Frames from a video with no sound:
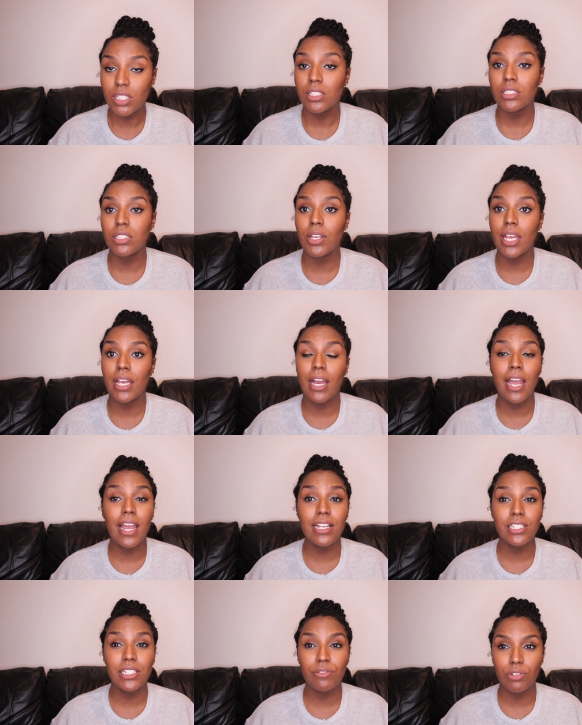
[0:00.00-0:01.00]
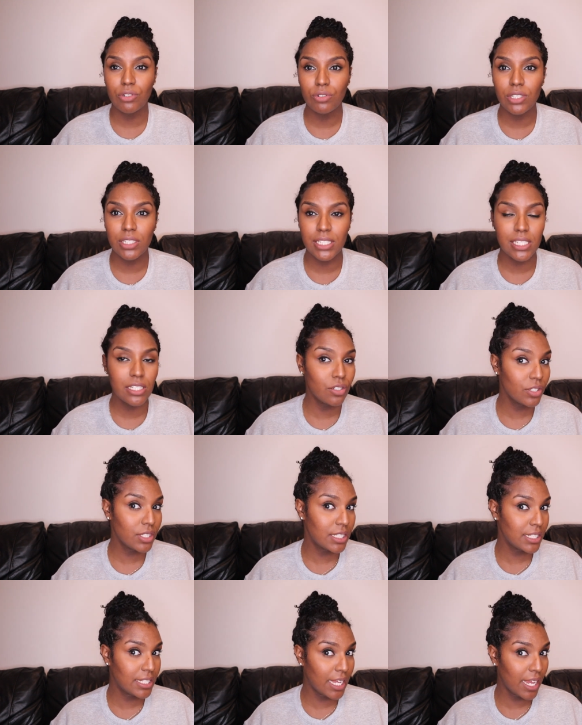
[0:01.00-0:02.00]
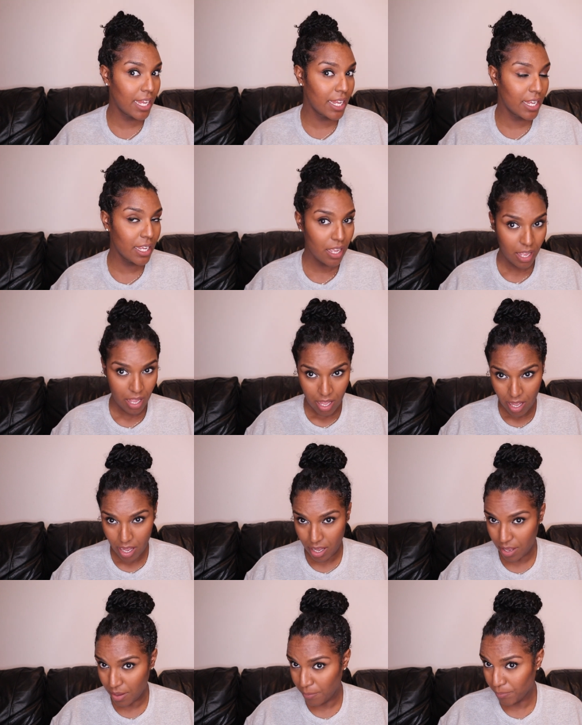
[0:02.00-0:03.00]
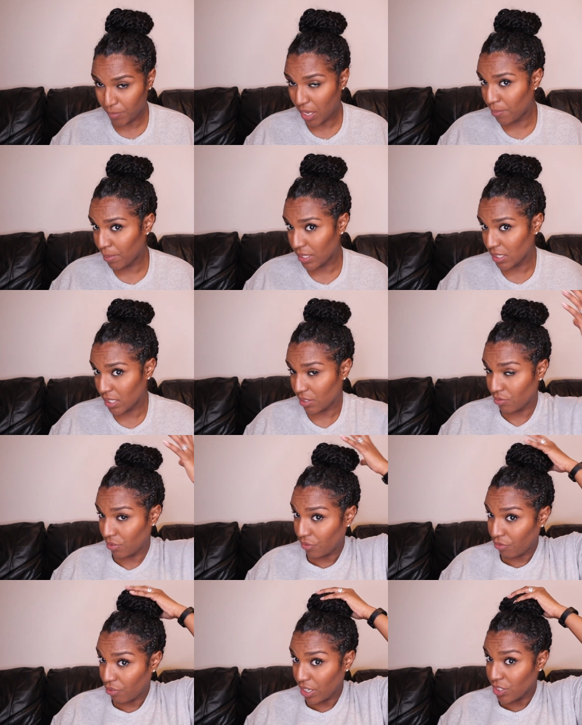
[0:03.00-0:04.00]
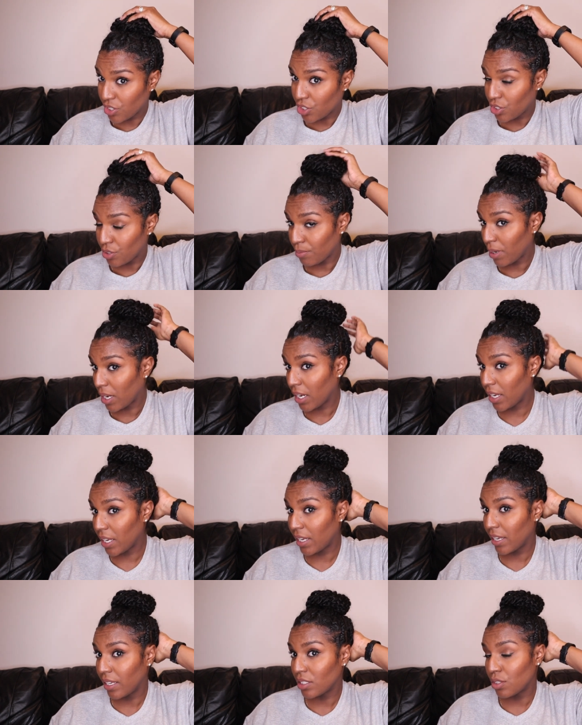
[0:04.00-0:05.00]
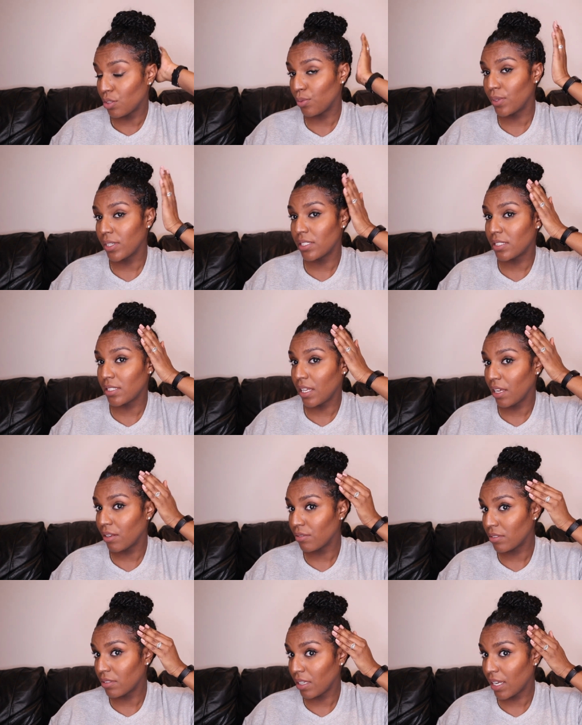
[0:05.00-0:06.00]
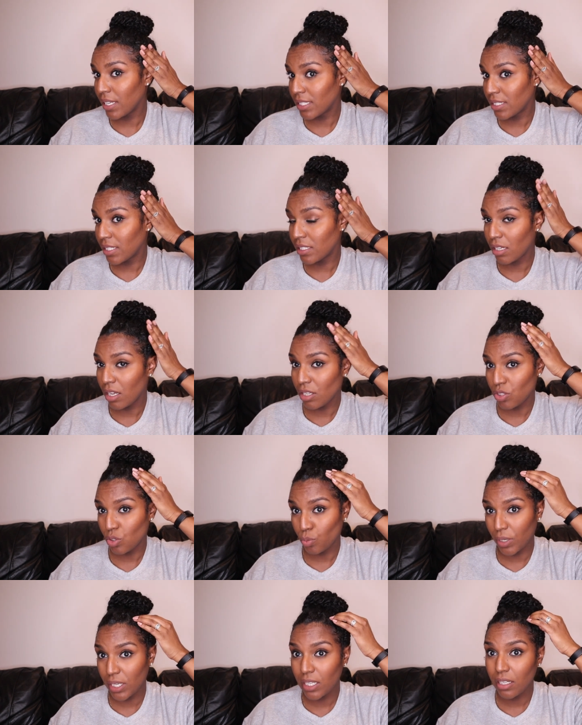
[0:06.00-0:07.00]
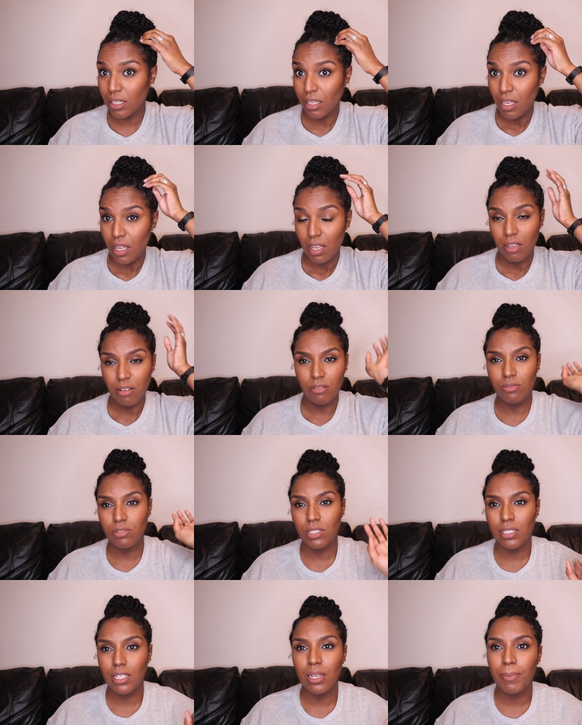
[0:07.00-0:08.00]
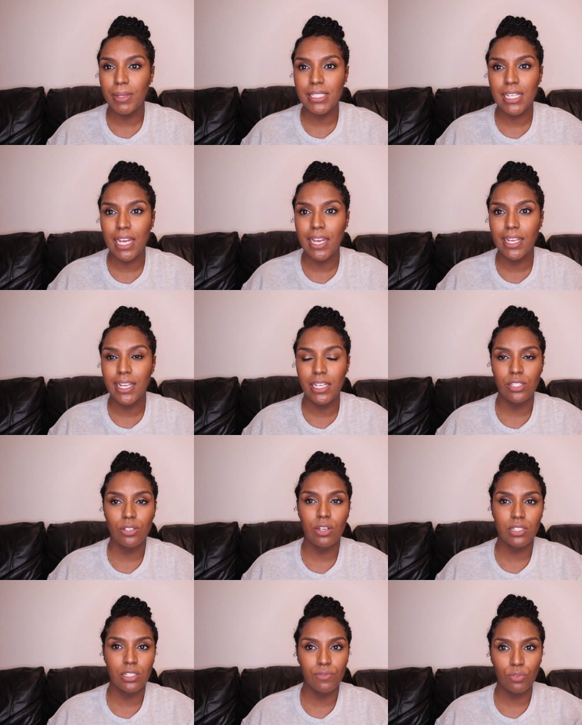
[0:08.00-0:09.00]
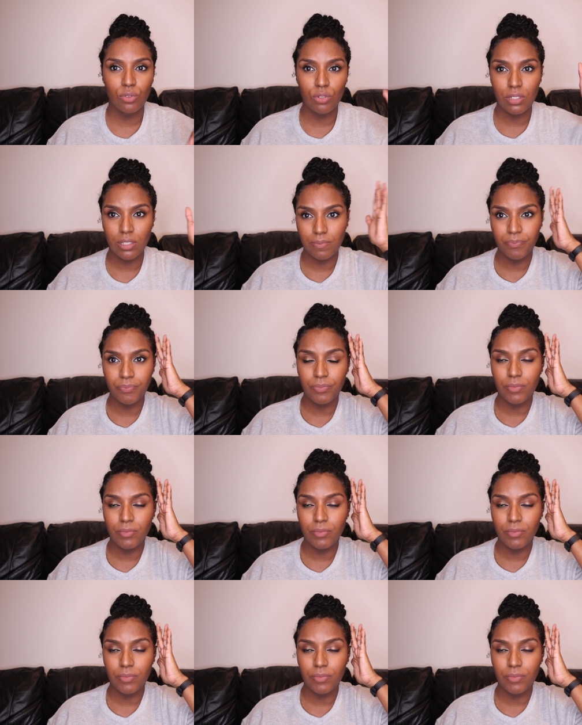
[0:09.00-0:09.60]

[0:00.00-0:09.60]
So yeah, I actually recorded this look today. I basically refreshed my twist out that I did last week. It was just getting a bit tatty, so I just thought,